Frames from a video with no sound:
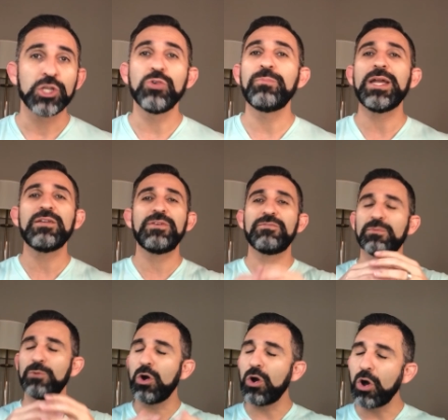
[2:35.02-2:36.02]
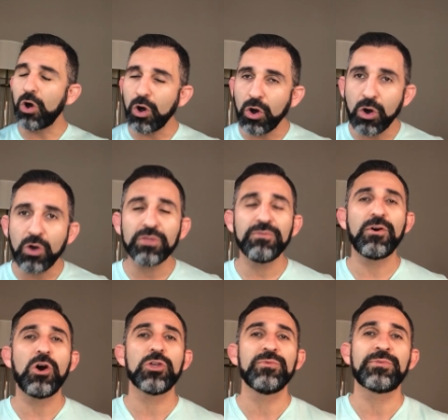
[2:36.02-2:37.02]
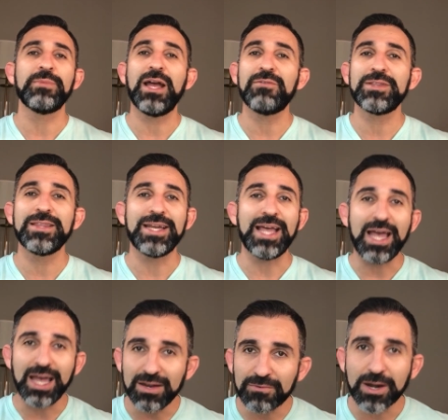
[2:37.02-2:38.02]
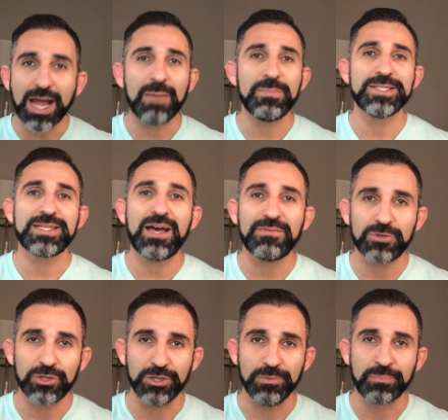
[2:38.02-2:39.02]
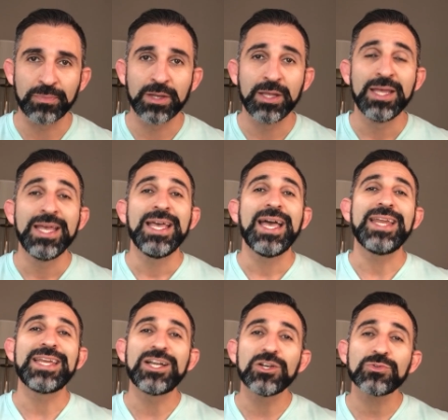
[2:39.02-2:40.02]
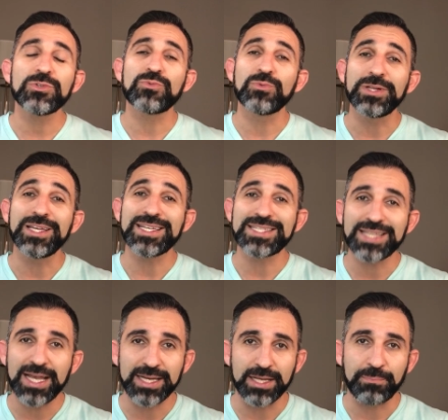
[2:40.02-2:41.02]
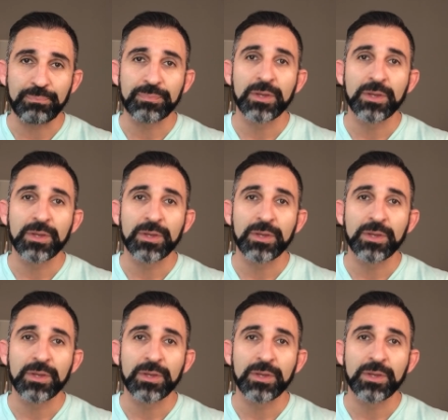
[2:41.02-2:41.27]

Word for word: You benefit from all the volume from everything that ever happens after you. And here's what's really exciting.